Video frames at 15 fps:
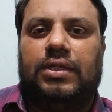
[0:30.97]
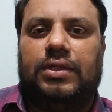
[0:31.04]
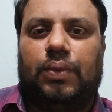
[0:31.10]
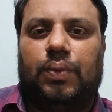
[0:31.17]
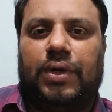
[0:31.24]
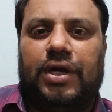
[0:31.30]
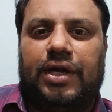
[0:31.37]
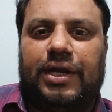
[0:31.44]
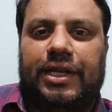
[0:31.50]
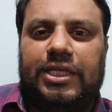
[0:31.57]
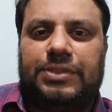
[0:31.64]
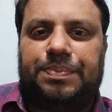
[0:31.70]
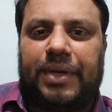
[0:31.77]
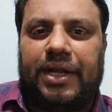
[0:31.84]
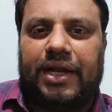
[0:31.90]
The word
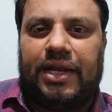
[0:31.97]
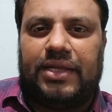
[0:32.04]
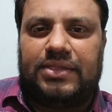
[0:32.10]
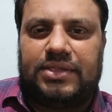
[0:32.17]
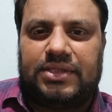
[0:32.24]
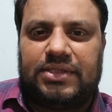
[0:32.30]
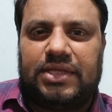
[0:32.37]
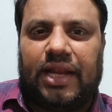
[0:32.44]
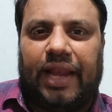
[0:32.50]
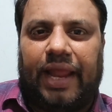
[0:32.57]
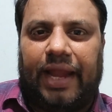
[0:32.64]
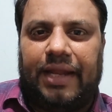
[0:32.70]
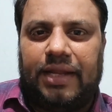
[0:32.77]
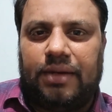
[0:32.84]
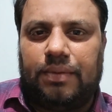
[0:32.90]
lis pendens is the
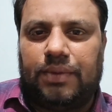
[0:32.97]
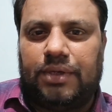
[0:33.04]
Latin